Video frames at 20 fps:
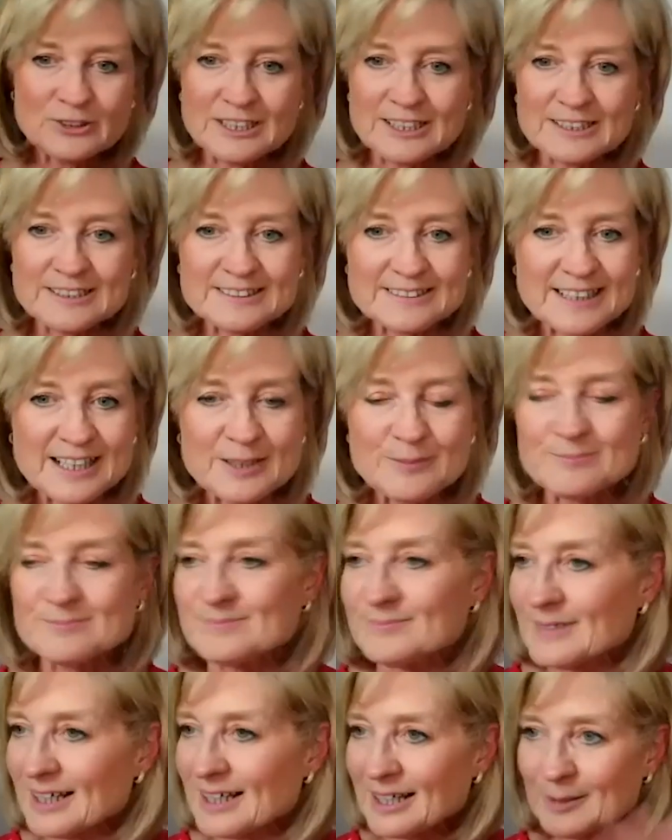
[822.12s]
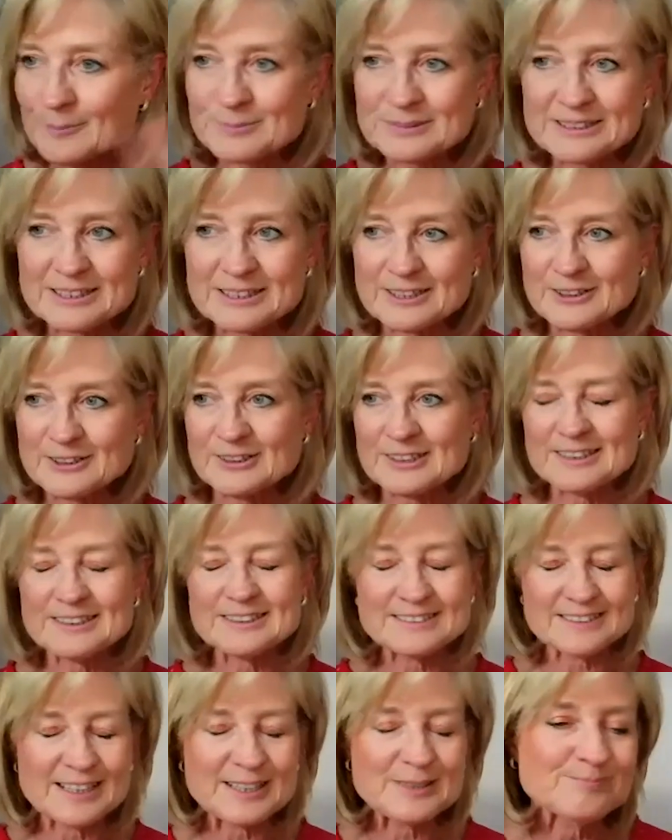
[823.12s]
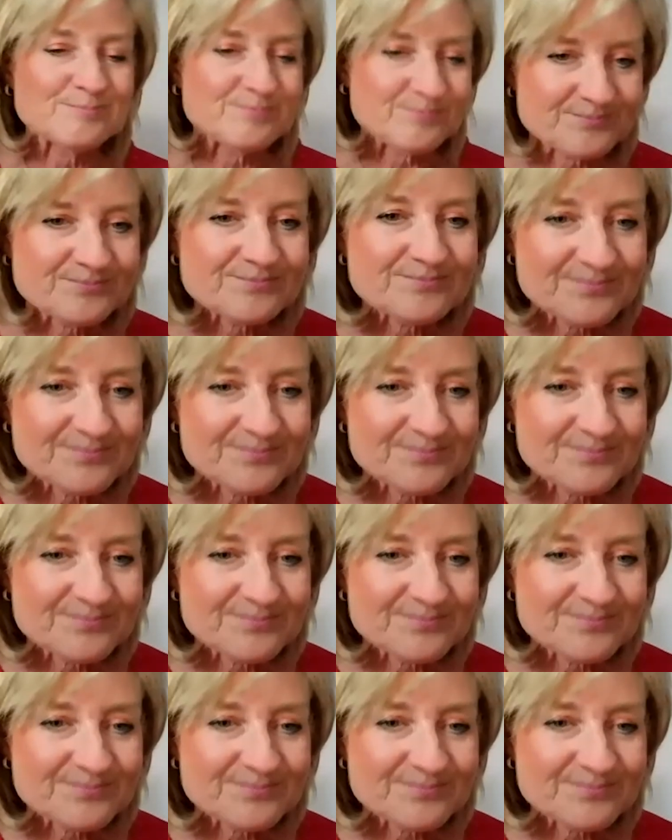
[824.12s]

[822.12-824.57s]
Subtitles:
totally the same. Absolutely the same.